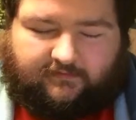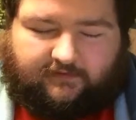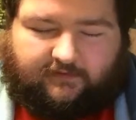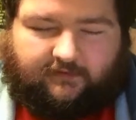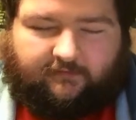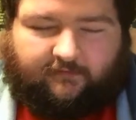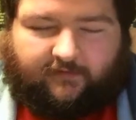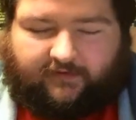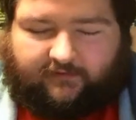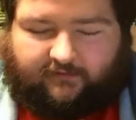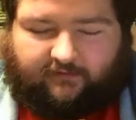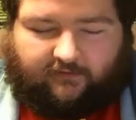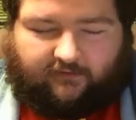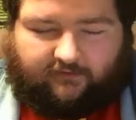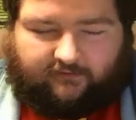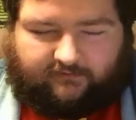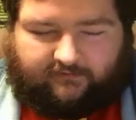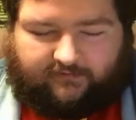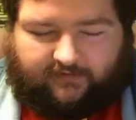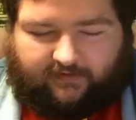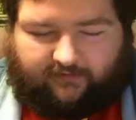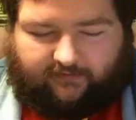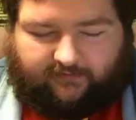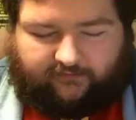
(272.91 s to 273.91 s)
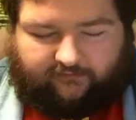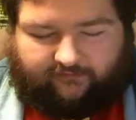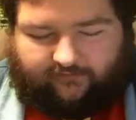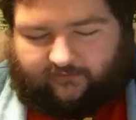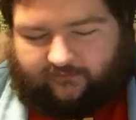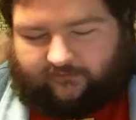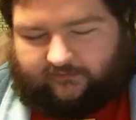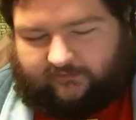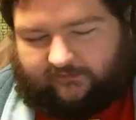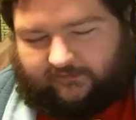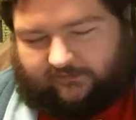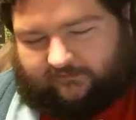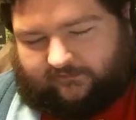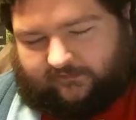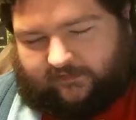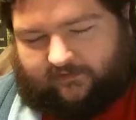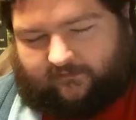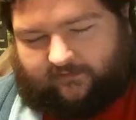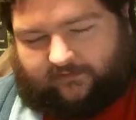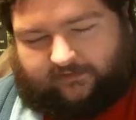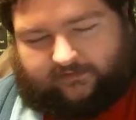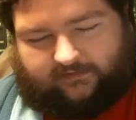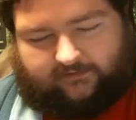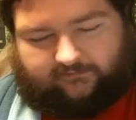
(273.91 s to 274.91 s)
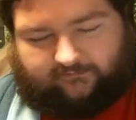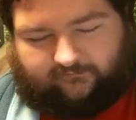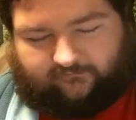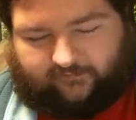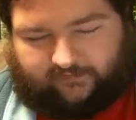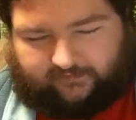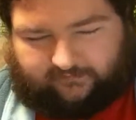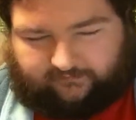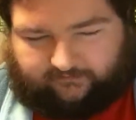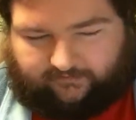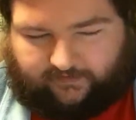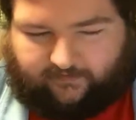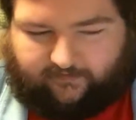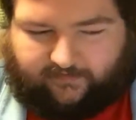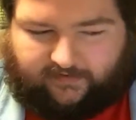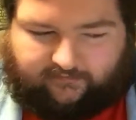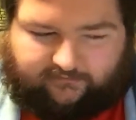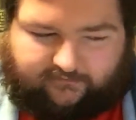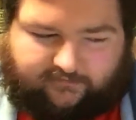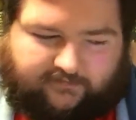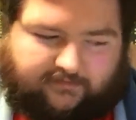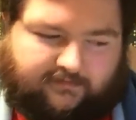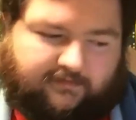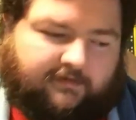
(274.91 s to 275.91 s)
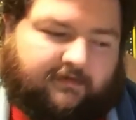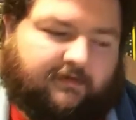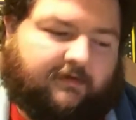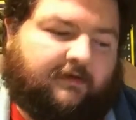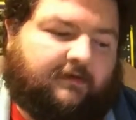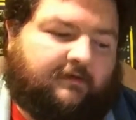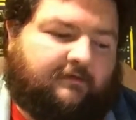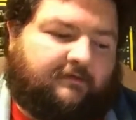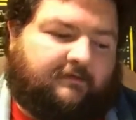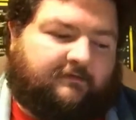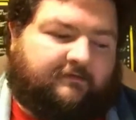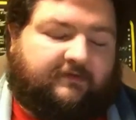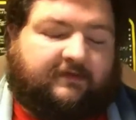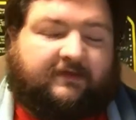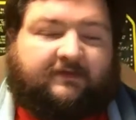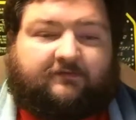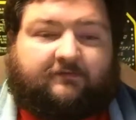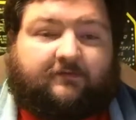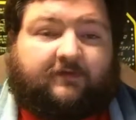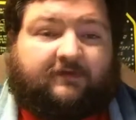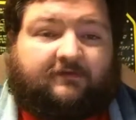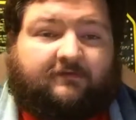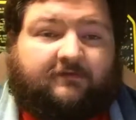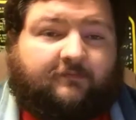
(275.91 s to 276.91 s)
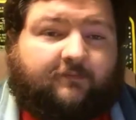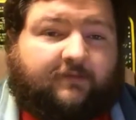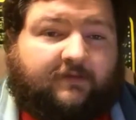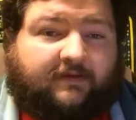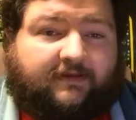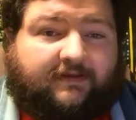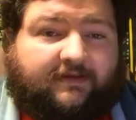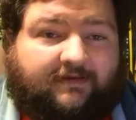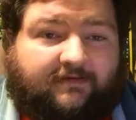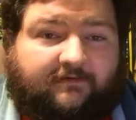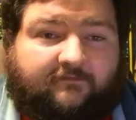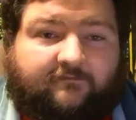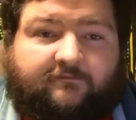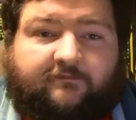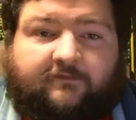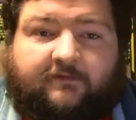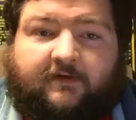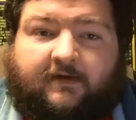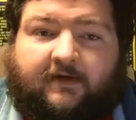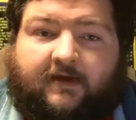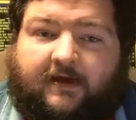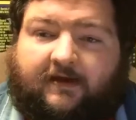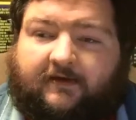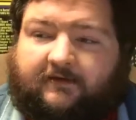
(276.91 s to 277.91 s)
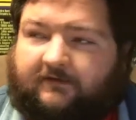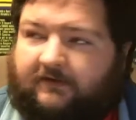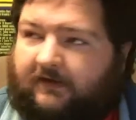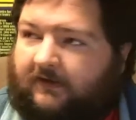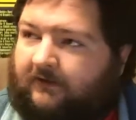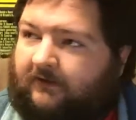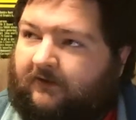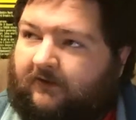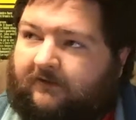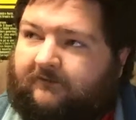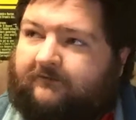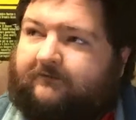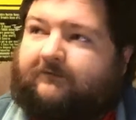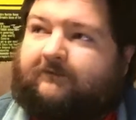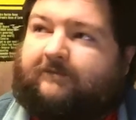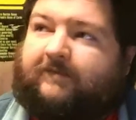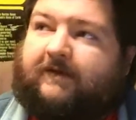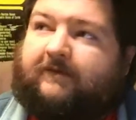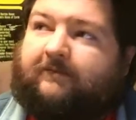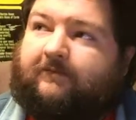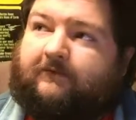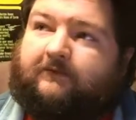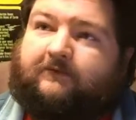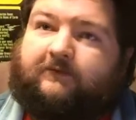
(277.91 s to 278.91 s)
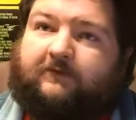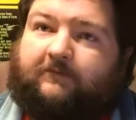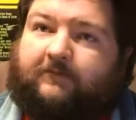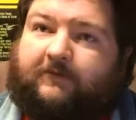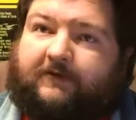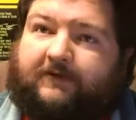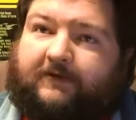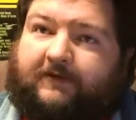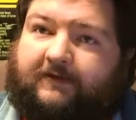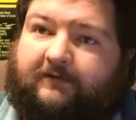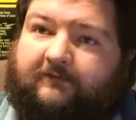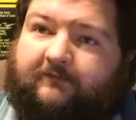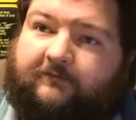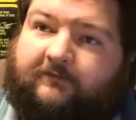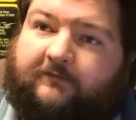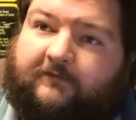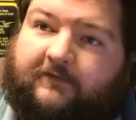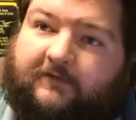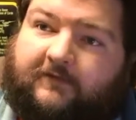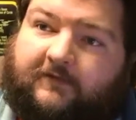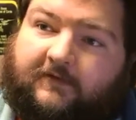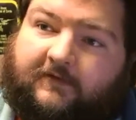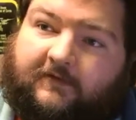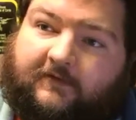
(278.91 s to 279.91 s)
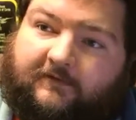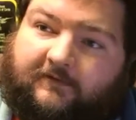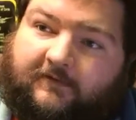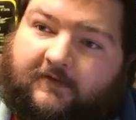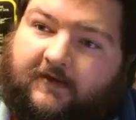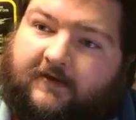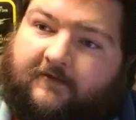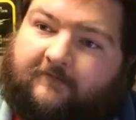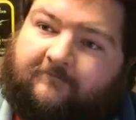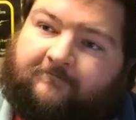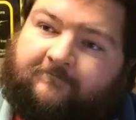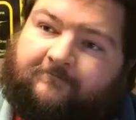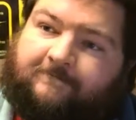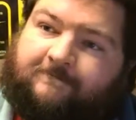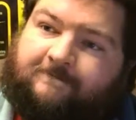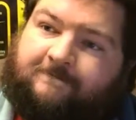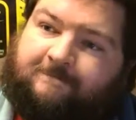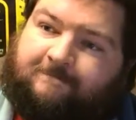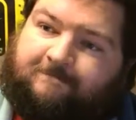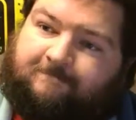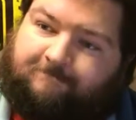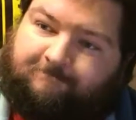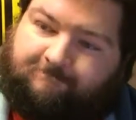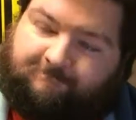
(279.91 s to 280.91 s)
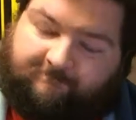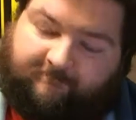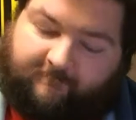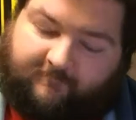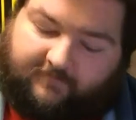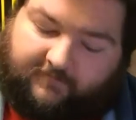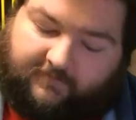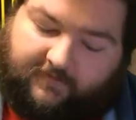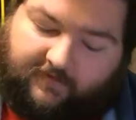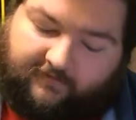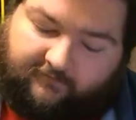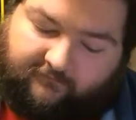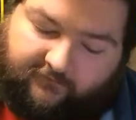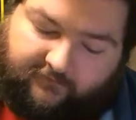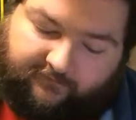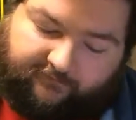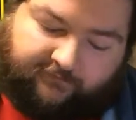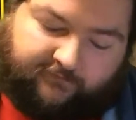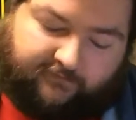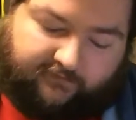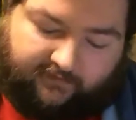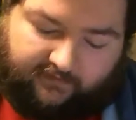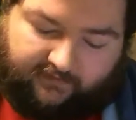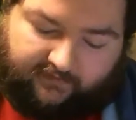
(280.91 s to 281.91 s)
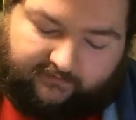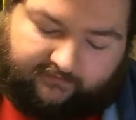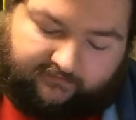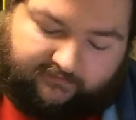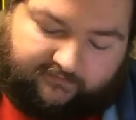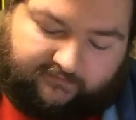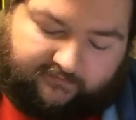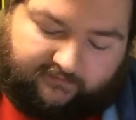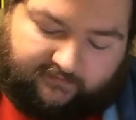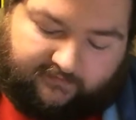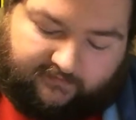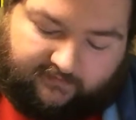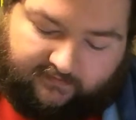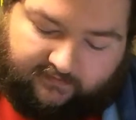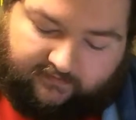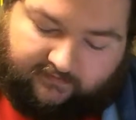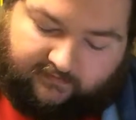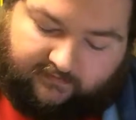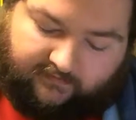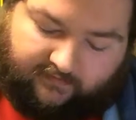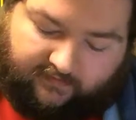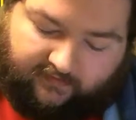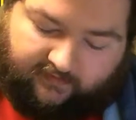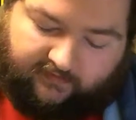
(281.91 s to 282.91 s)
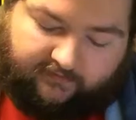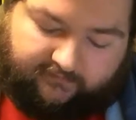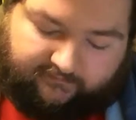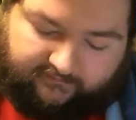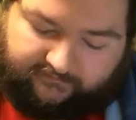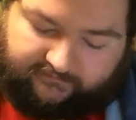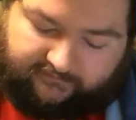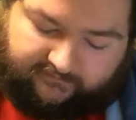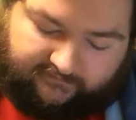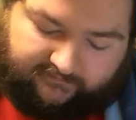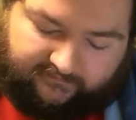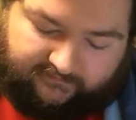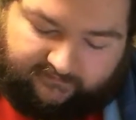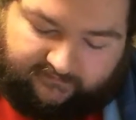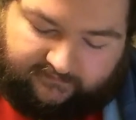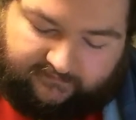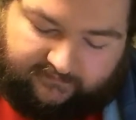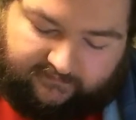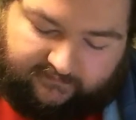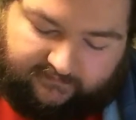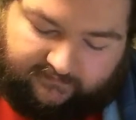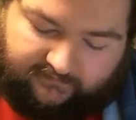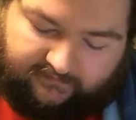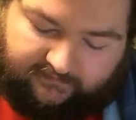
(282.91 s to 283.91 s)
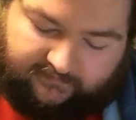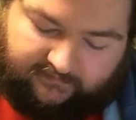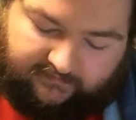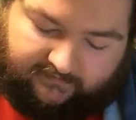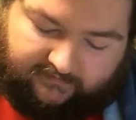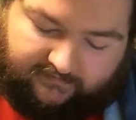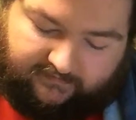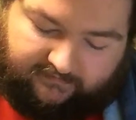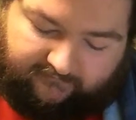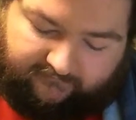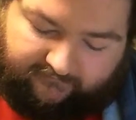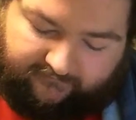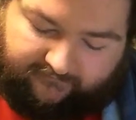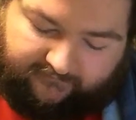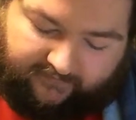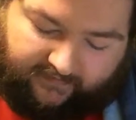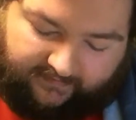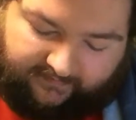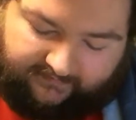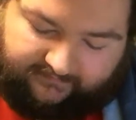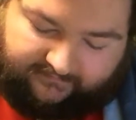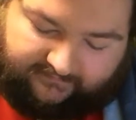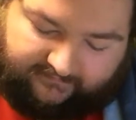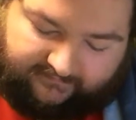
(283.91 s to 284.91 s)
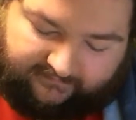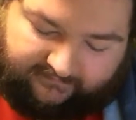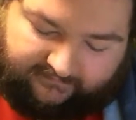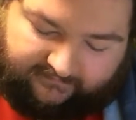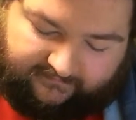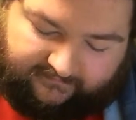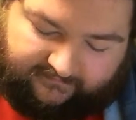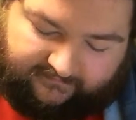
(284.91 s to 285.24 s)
Oh my god, how much bullshit is that when he's affected by magic? This leads me to believe, and a lot of people to believe, that kryptonites aren't in fact